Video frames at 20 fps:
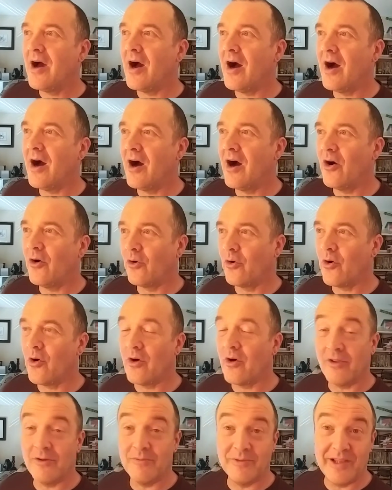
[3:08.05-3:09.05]
And
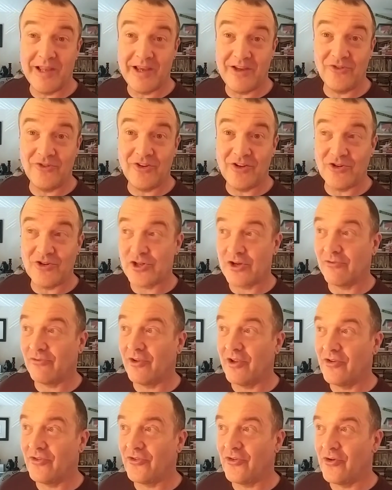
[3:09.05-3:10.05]
call them lazy and
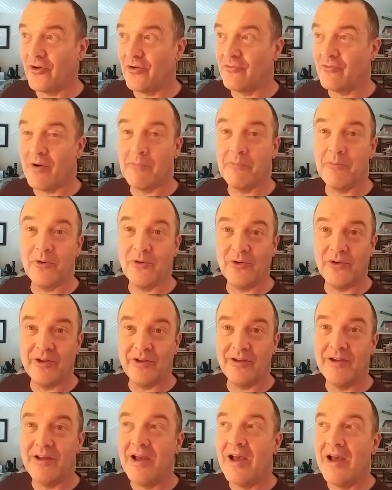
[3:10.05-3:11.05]
shiftless or rumpled
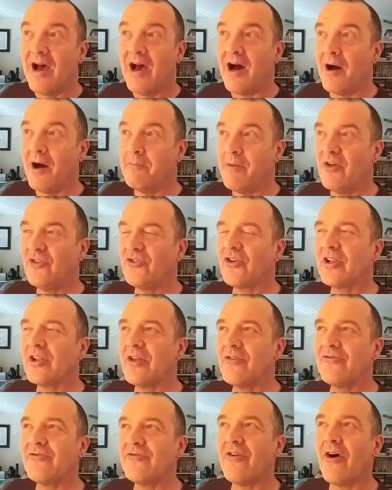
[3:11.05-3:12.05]
and
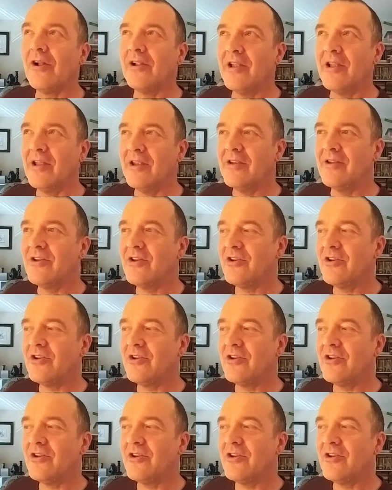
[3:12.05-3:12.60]
basically fallen.